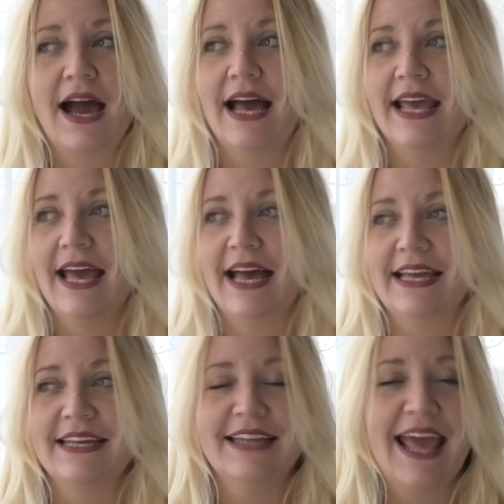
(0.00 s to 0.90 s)
I
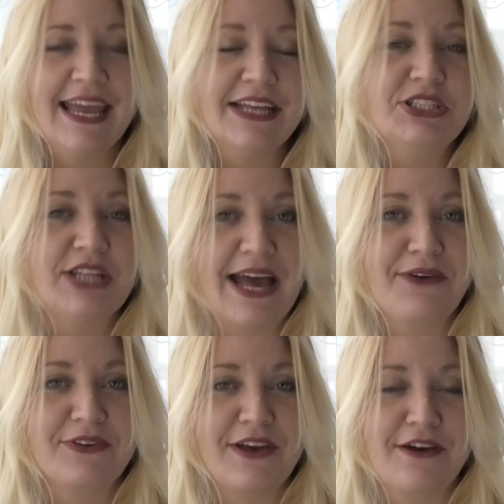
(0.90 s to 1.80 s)
had aged
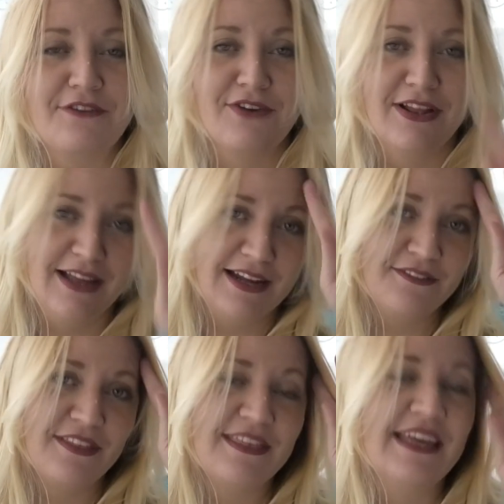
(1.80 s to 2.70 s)
out of a lot
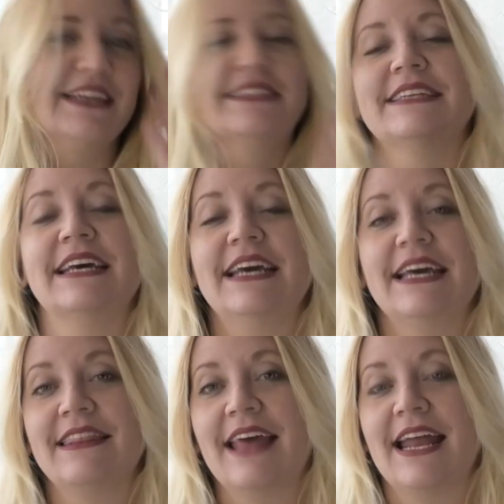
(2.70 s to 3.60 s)
of the things
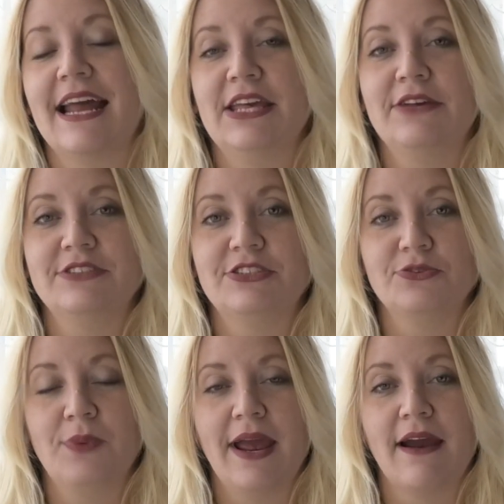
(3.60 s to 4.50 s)
that I used
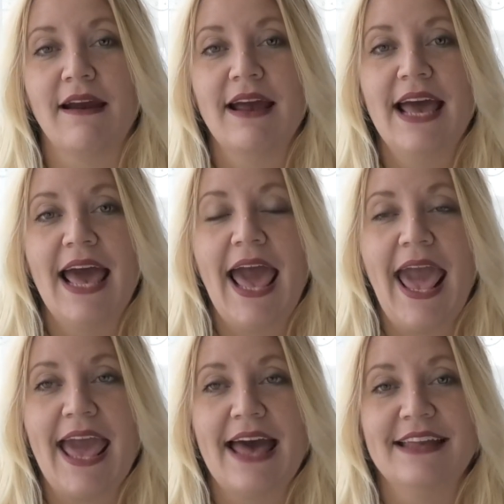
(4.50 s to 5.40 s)
to wear.
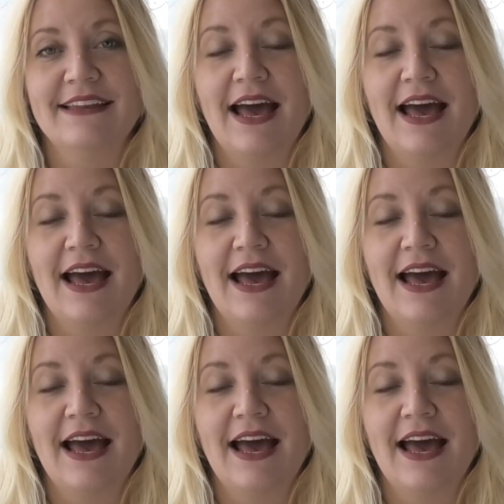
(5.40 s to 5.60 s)
And